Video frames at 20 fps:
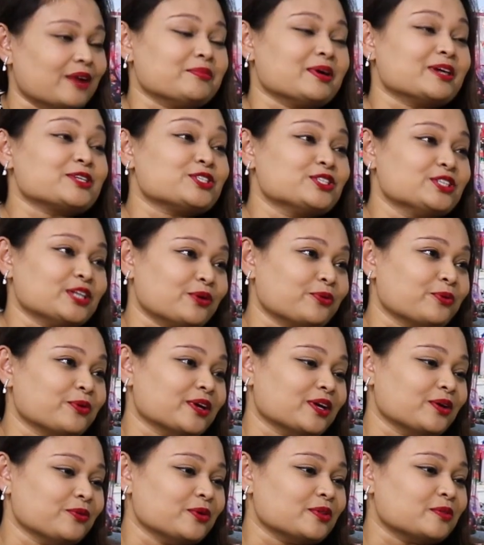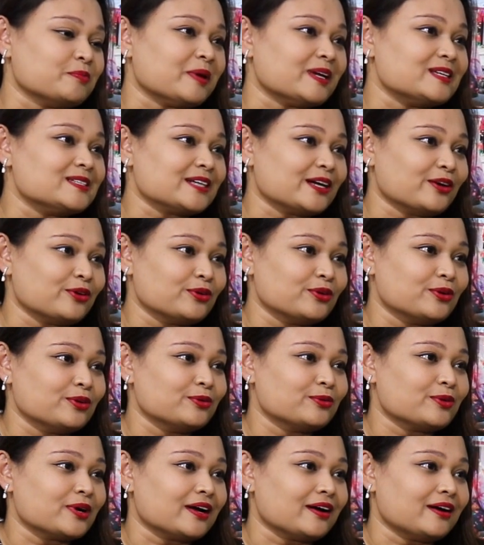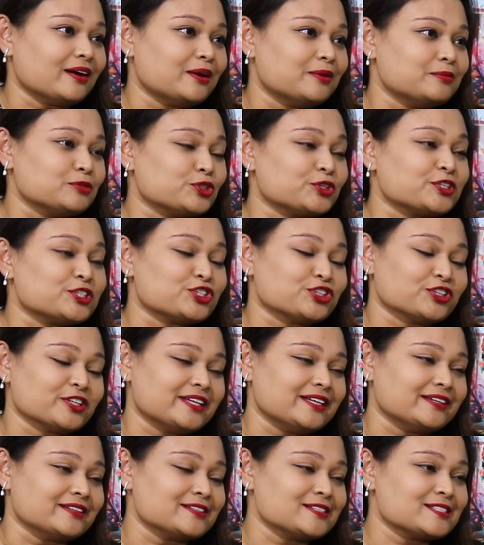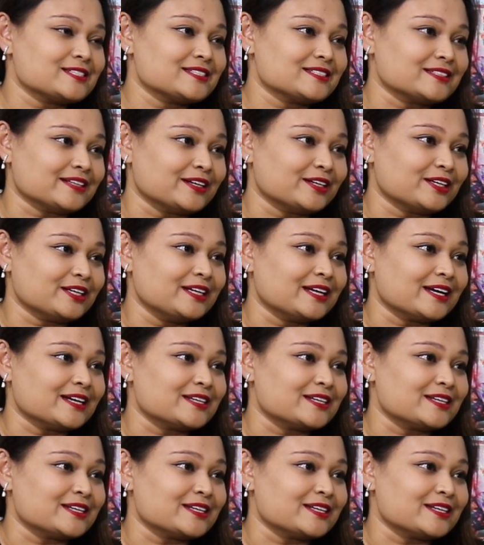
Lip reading: I'm actually now working with Bentaro Traditional Healing Society